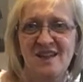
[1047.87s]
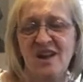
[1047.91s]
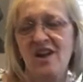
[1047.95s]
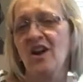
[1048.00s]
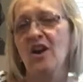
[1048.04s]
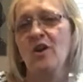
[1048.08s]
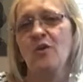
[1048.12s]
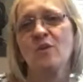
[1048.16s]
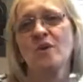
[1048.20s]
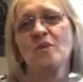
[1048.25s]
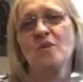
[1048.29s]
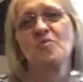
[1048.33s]

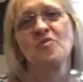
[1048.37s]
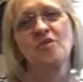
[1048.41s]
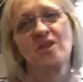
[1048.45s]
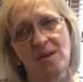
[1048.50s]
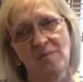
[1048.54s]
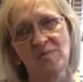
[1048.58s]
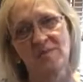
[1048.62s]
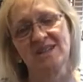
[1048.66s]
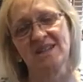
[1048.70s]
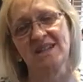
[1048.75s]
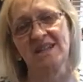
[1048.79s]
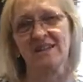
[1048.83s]
oh, we're
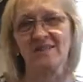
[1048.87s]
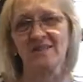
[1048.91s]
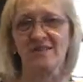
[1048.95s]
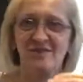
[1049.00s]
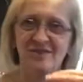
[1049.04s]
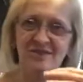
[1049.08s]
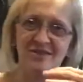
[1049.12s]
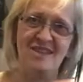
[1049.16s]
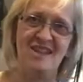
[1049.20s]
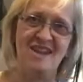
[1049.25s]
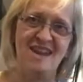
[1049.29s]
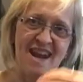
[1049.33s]
preempting
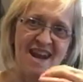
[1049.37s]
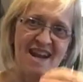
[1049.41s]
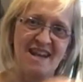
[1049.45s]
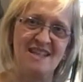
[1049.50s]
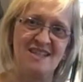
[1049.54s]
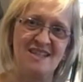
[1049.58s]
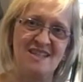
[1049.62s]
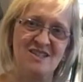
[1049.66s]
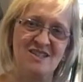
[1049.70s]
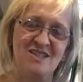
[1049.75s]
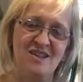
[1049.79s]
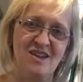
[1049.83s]
the
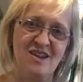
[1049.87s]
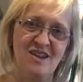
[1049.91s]
next